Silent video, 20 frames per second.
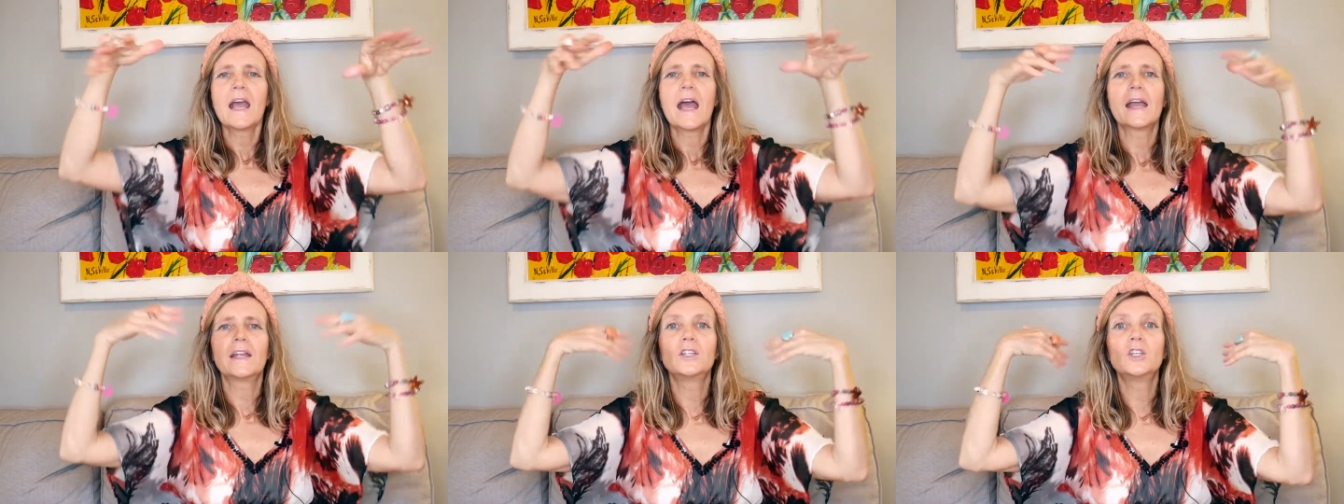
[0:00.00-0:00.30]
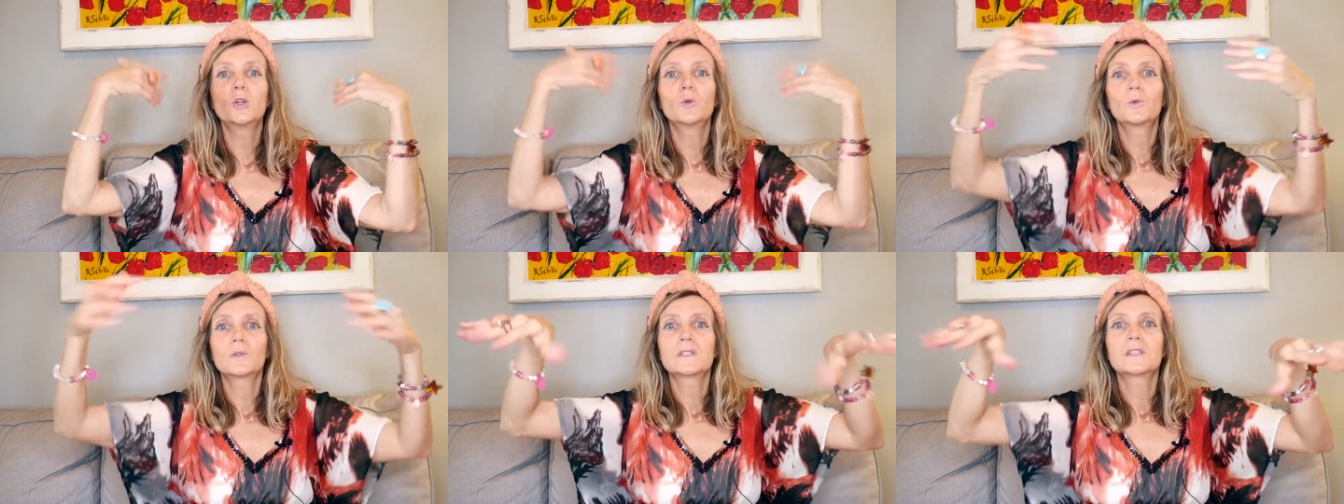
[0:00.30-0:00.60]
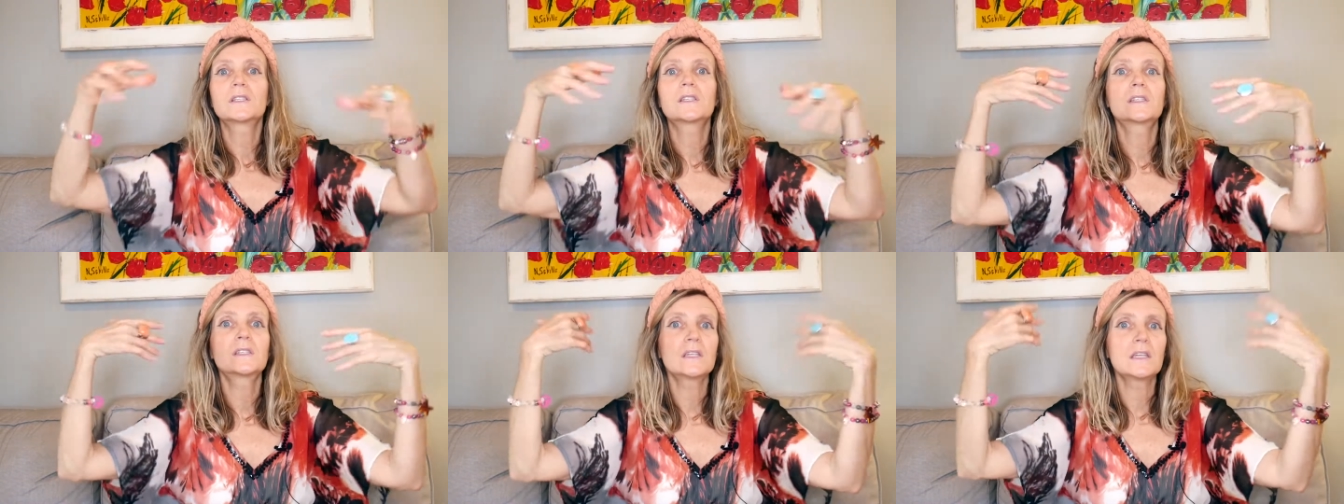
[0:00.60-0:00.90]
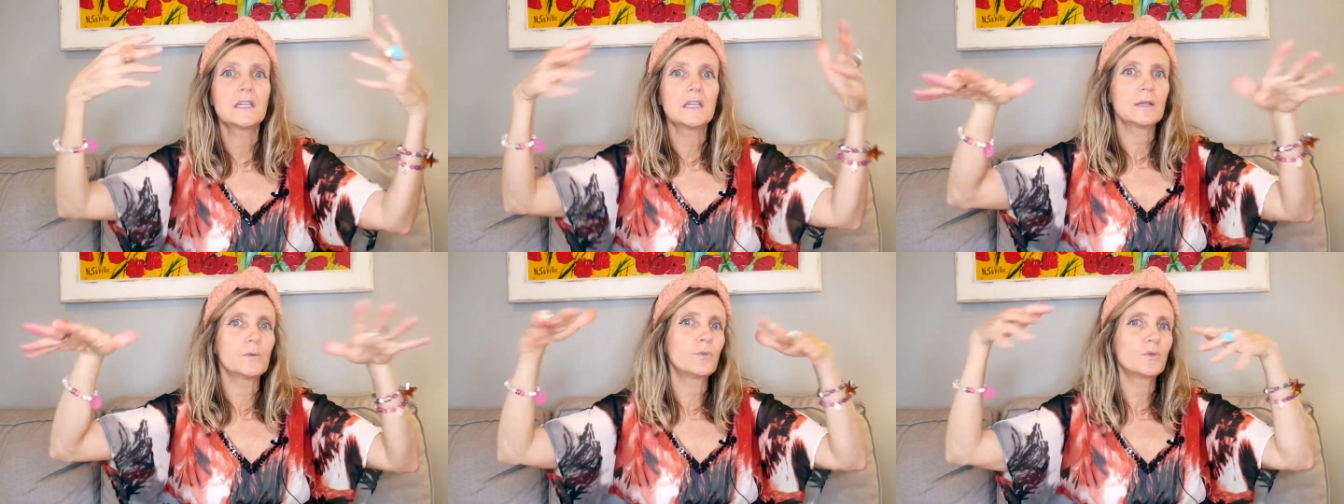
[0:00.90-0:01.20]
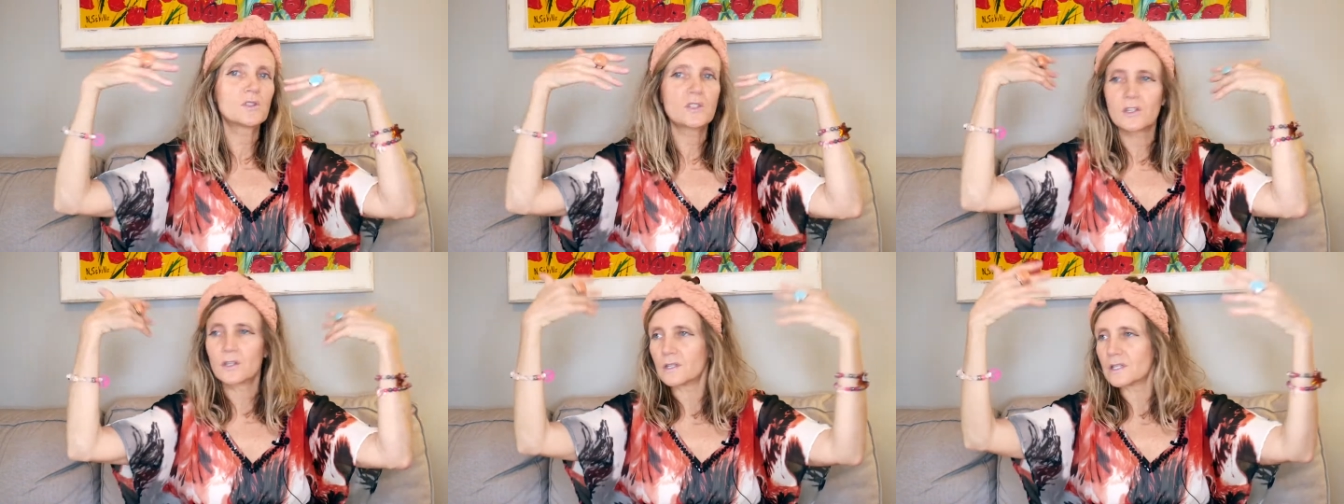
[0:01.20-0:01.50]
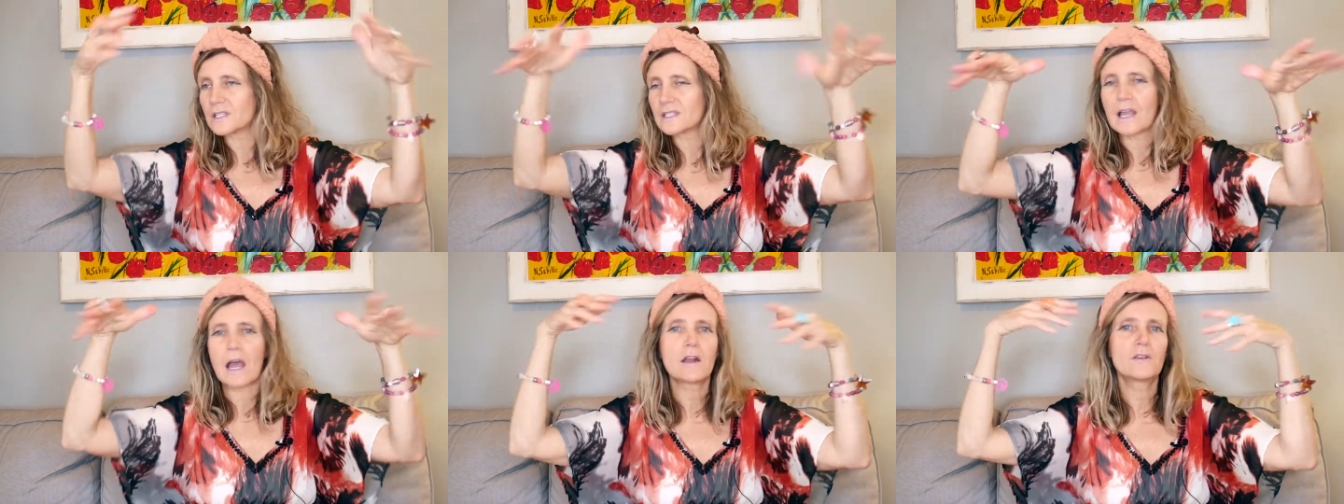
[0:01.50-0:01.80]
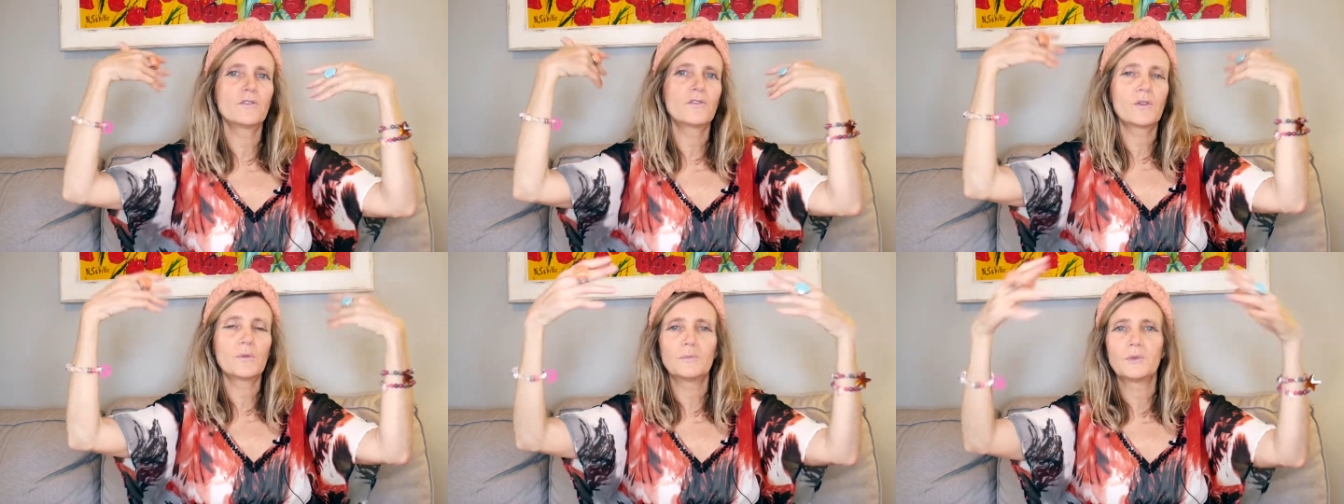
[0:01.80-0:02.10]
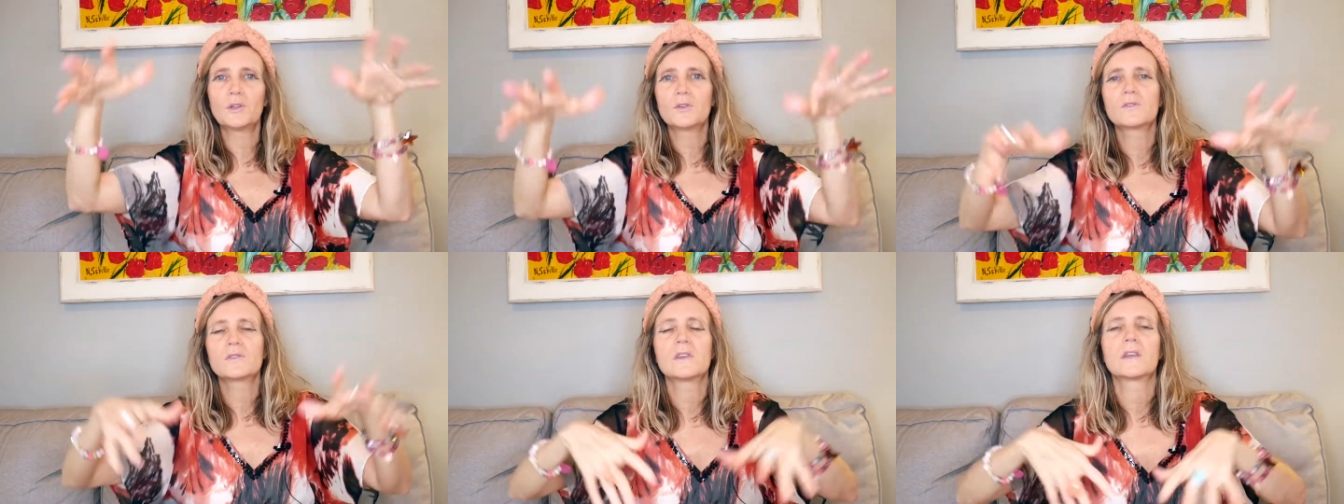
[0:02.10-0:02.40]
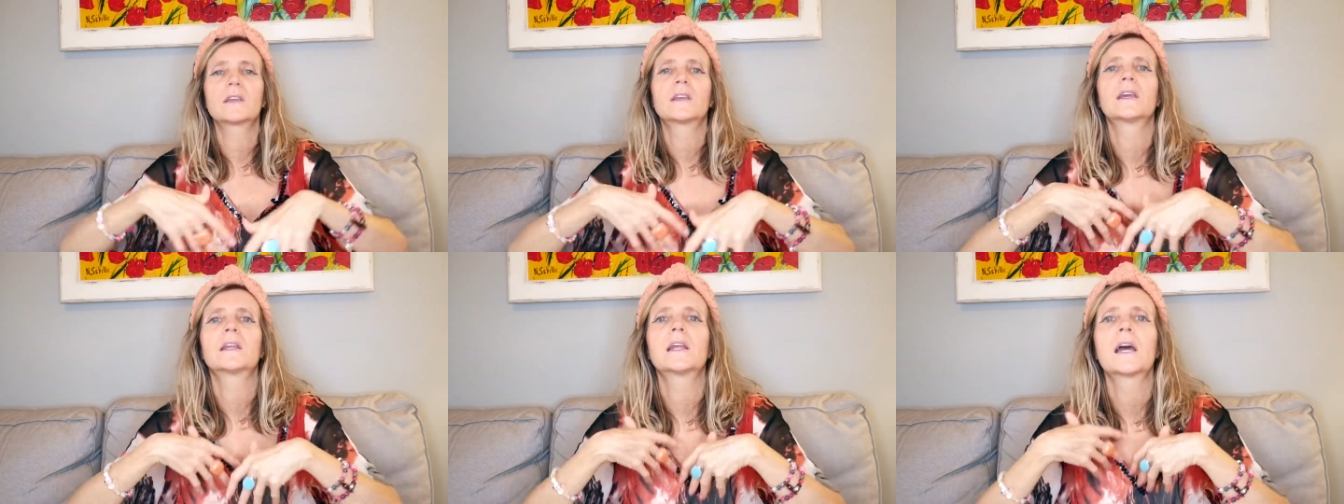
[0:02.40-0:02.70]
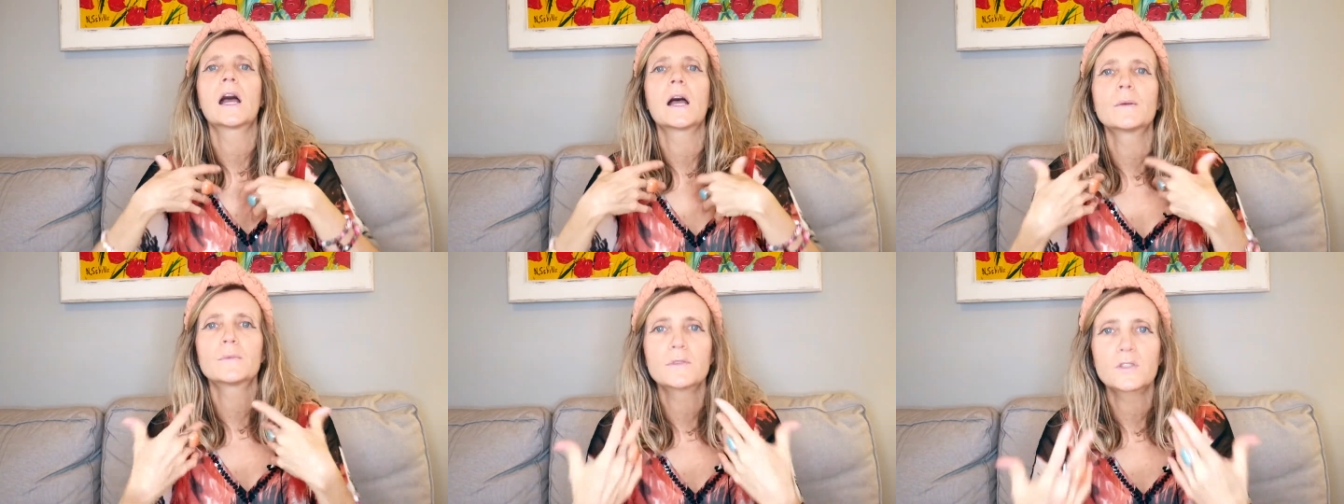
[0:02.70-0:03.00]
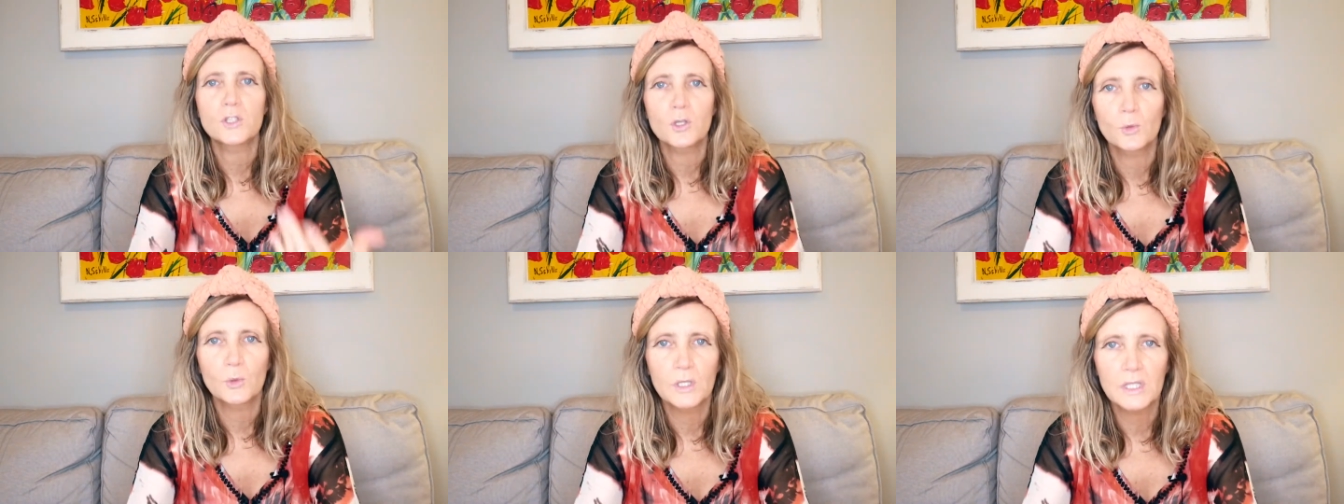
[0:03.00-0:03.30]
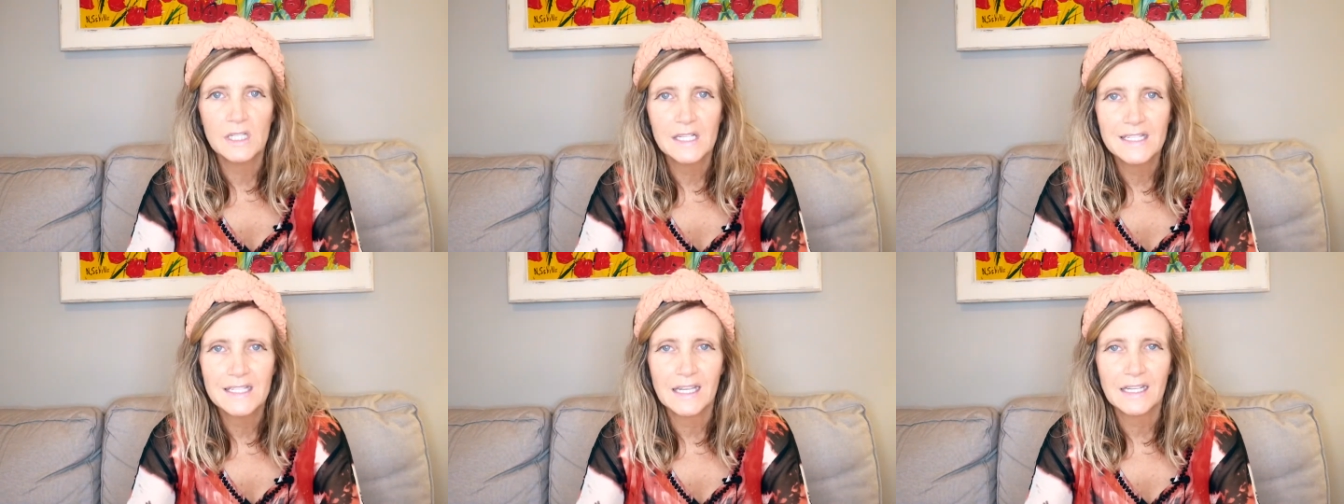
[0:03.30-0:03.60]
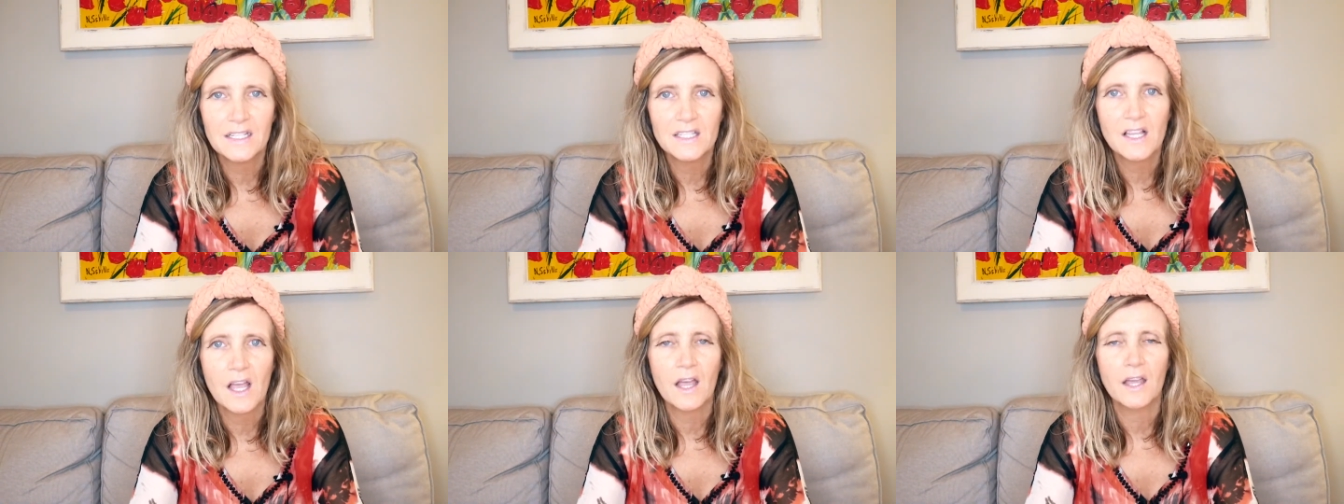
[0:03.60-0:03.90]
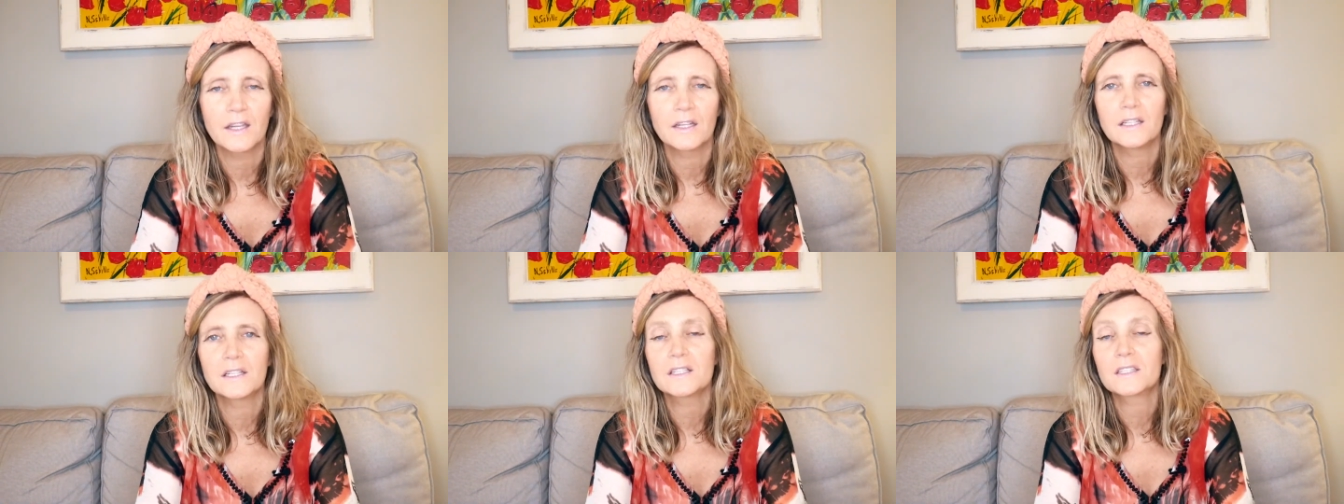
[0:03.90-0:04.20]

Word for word: And you will see to the sound of the music, it helps to release anxiety.